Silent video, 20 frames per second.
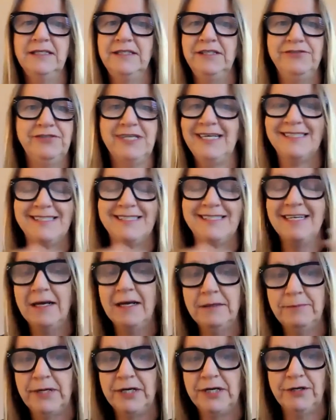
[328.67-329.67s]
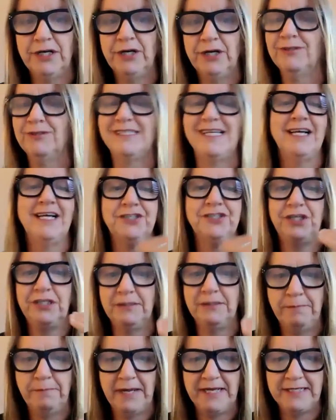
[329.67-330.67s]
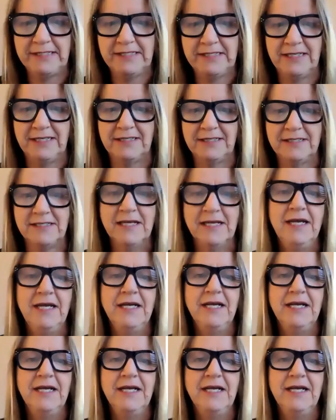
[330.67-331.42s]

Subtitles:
And you say it's not a barrier, it's actually the basis.